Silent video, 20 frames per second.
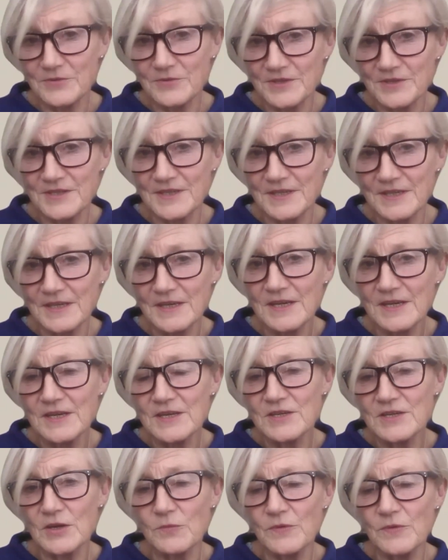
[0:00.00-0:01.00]
interesting.
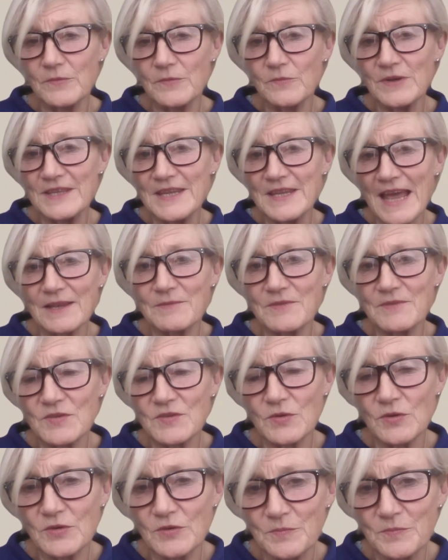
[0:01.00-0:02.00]
So will that
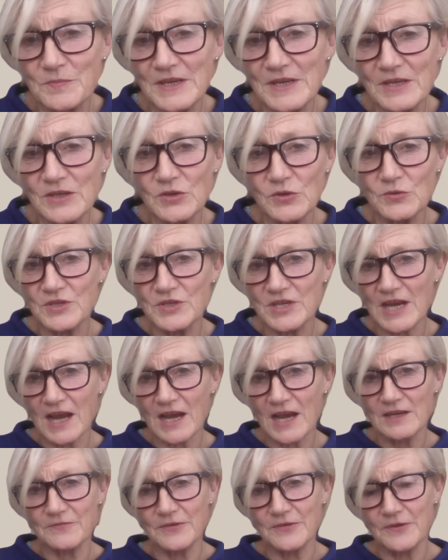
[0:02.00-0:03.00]
sort of be a new
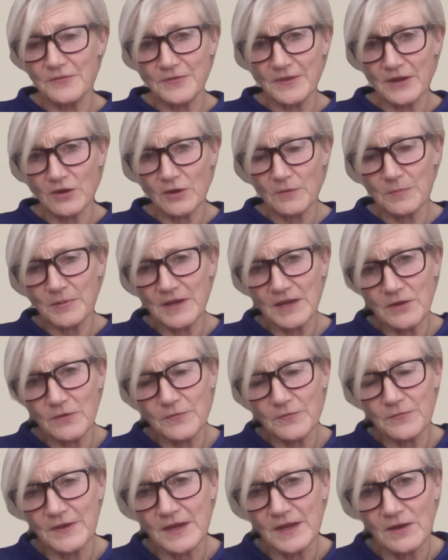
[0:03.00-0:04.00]
target for therapy, you
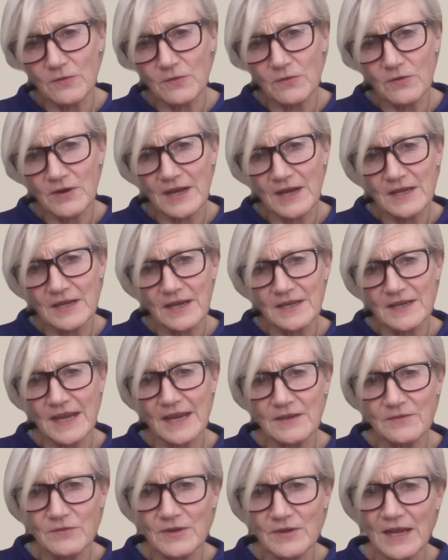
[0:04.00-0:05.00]
think, or can
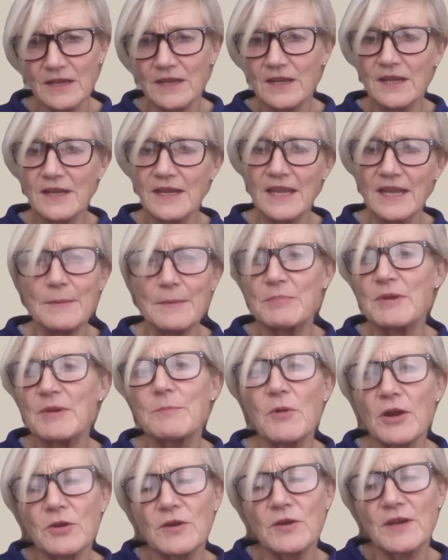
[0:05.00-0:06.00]
that be
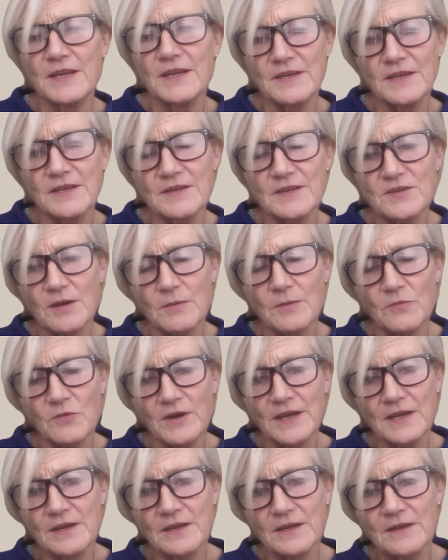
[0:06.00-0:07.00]
modulated in some
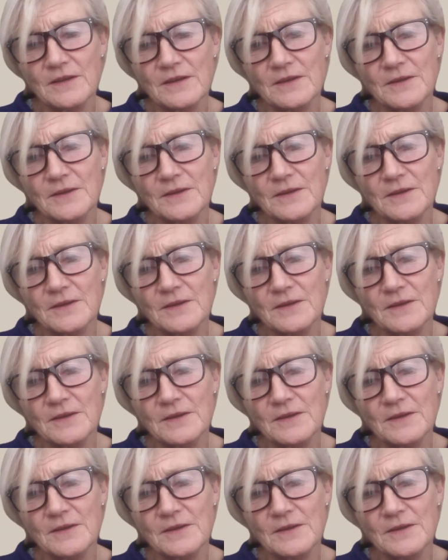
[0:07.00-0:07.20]
way?